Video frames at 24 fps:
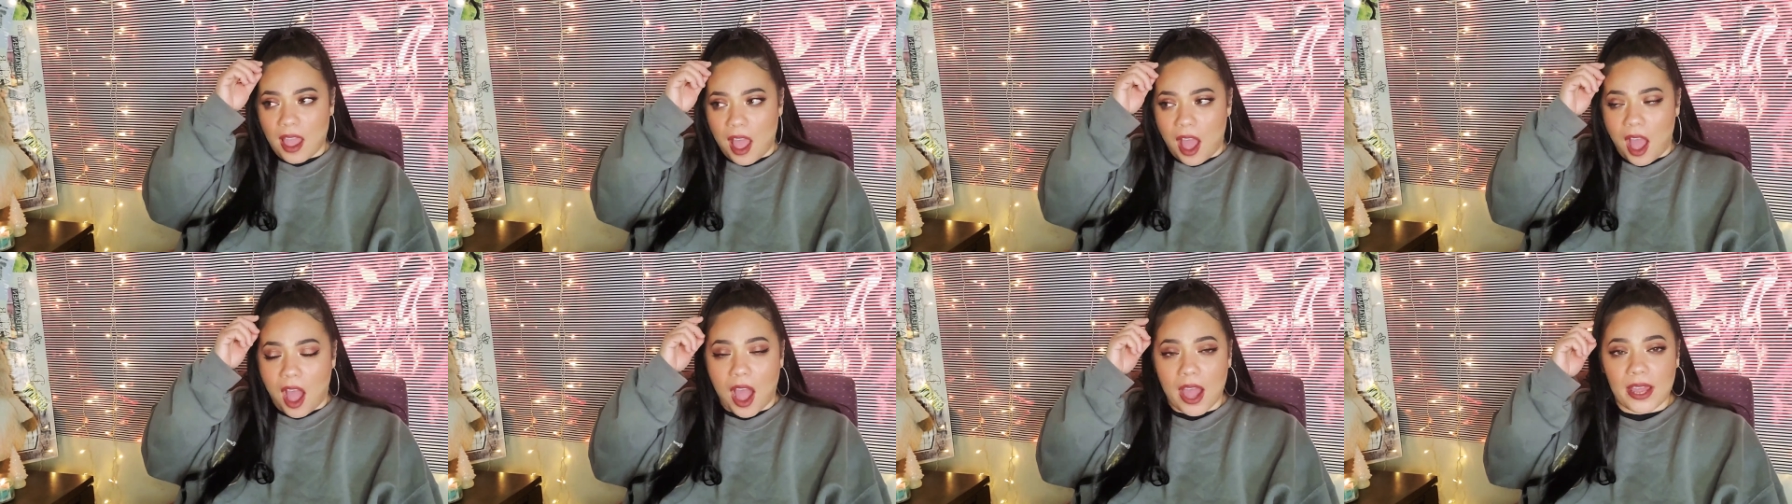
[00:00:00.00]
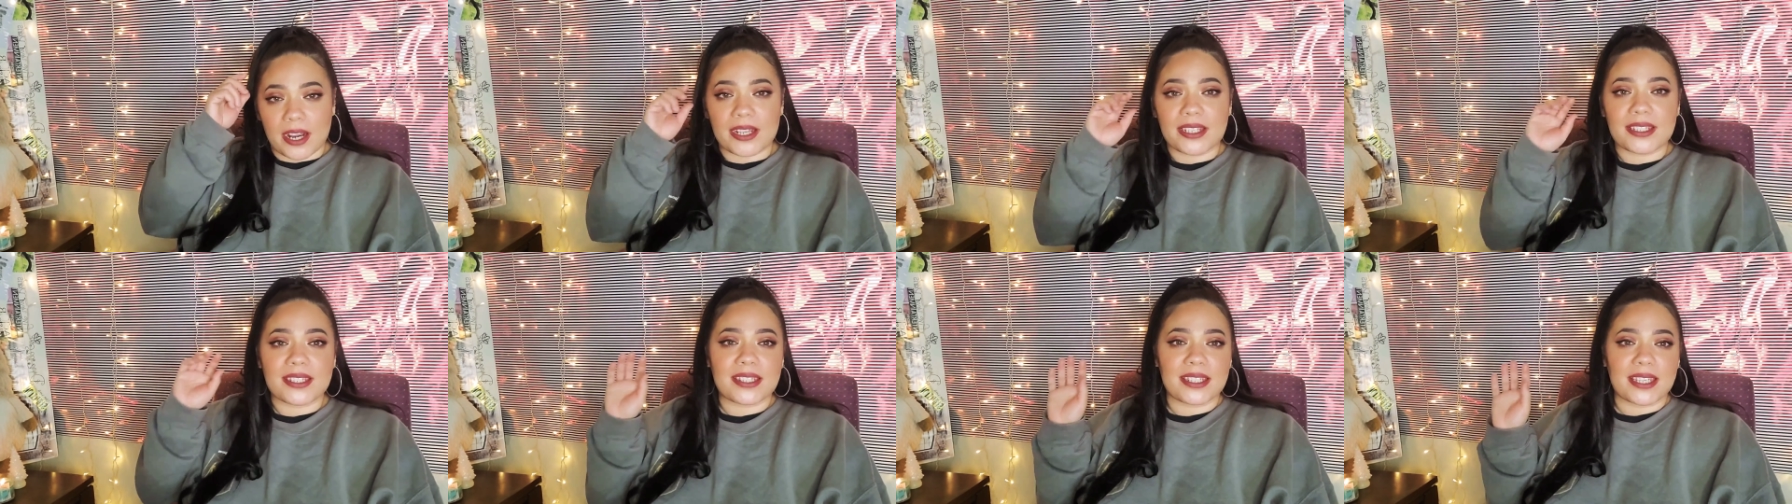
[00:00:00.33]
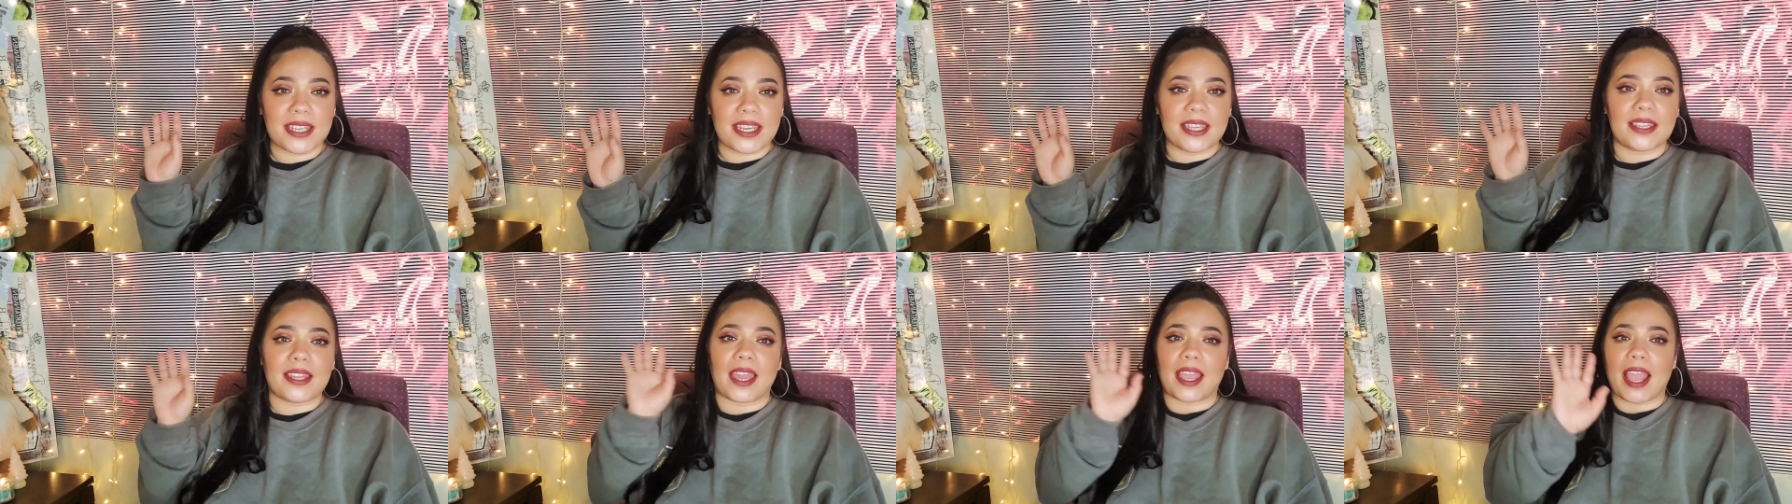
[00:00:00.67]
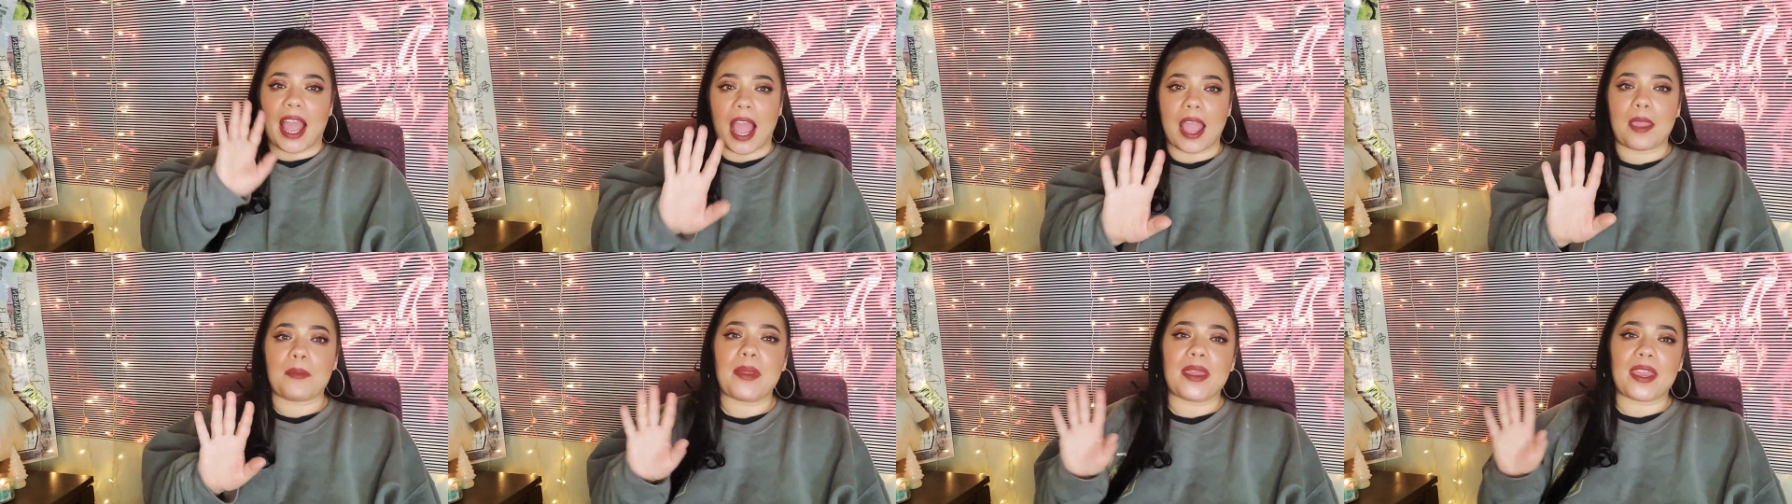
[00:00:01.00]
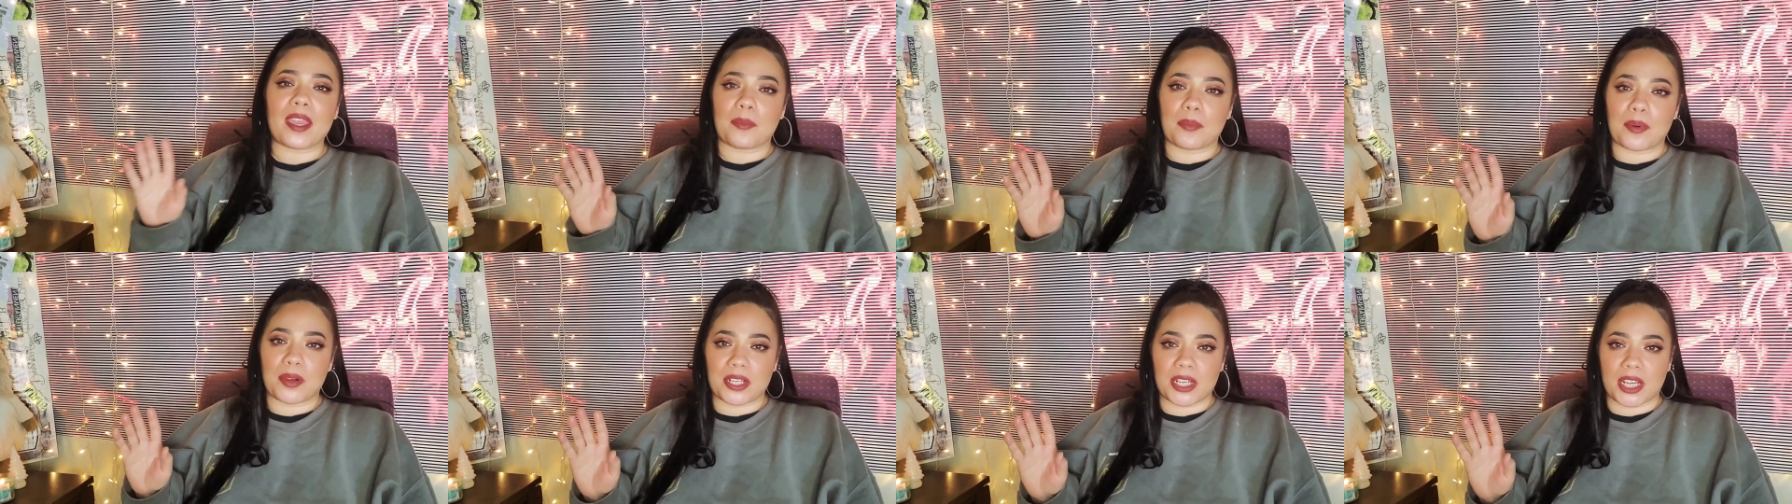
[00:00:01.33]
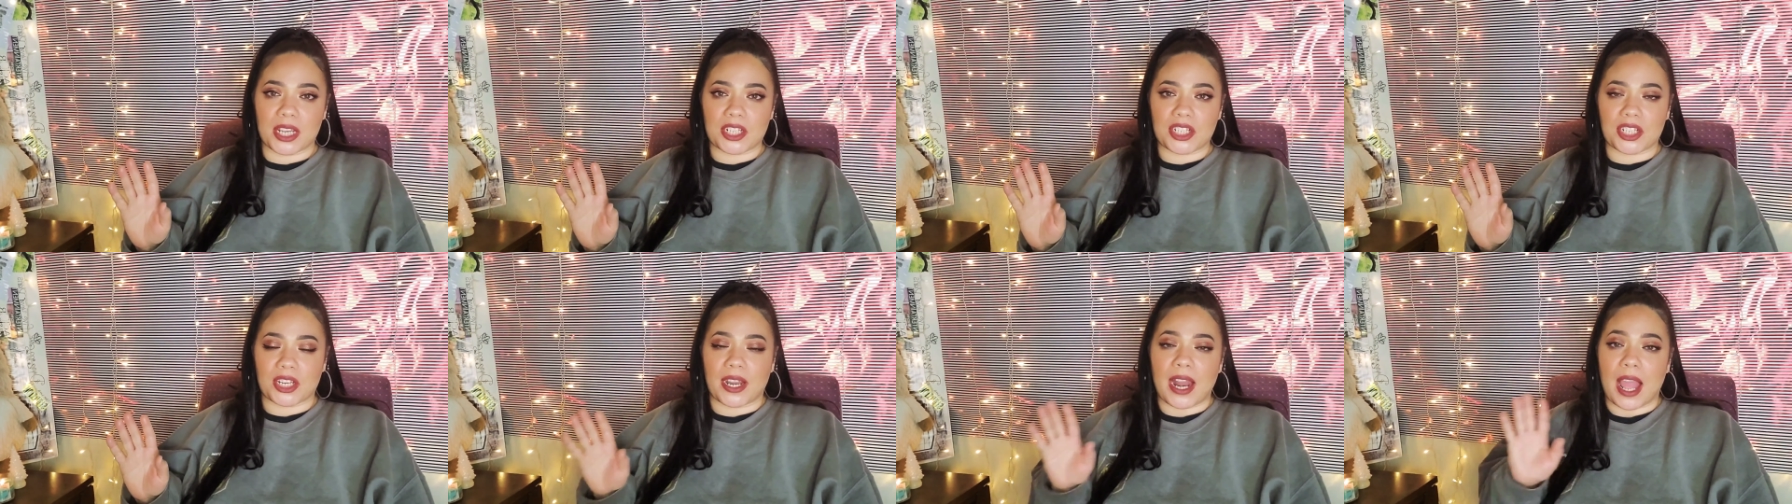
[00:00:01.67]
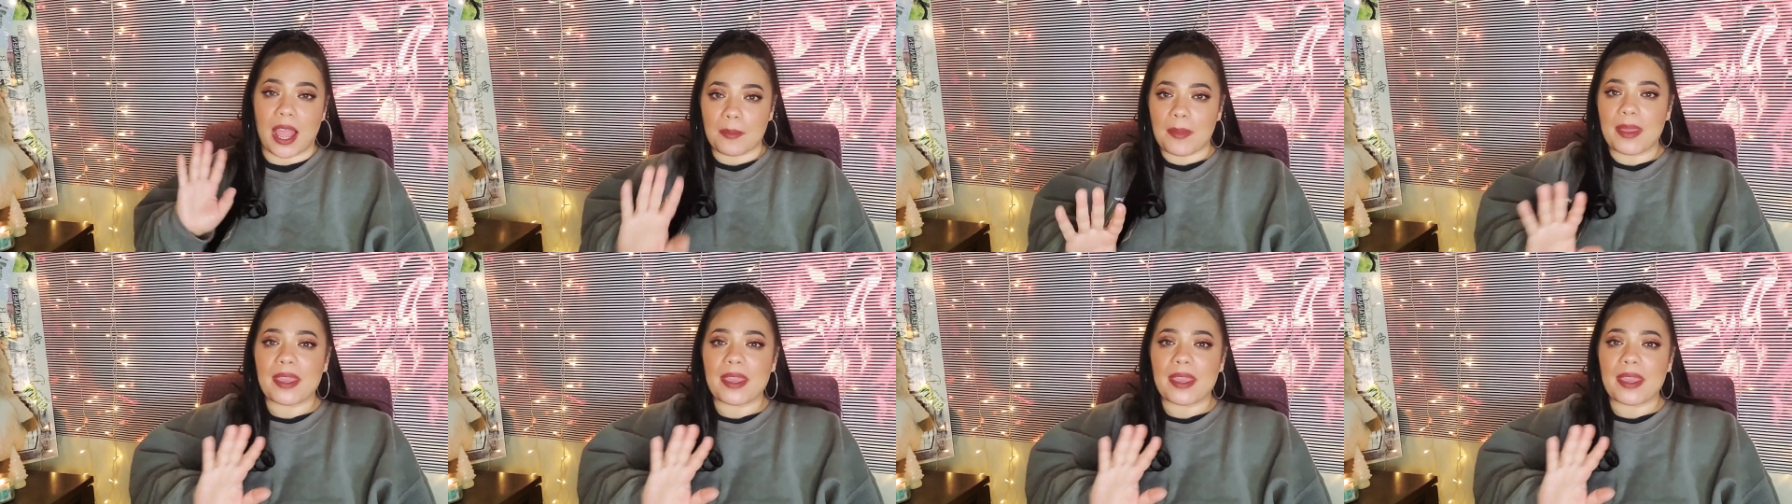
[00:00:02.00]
honestly, like, I make a prediction.